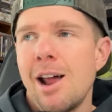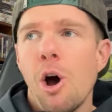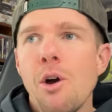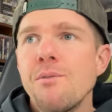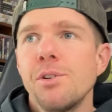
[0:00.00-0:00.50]

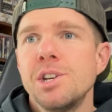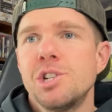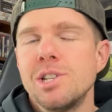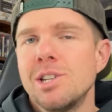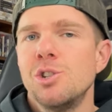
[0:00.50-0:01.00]
And hopefully
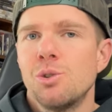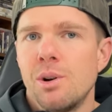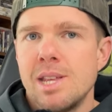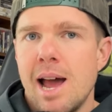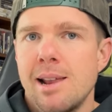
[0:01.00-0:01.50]
she's
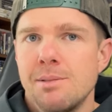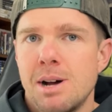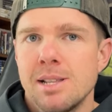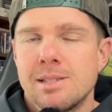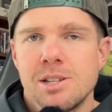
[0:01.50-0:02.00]
enjoyed the
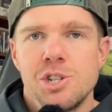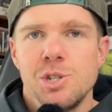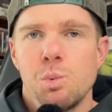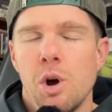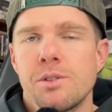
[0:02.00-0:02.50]
18 months that
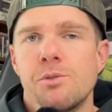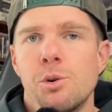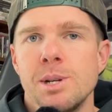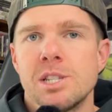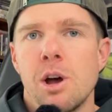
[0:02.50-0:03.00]
she's worked
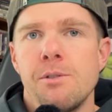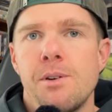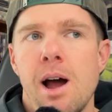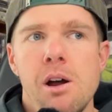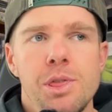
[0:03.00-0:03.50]
for me so
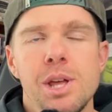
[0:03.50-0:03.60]
far.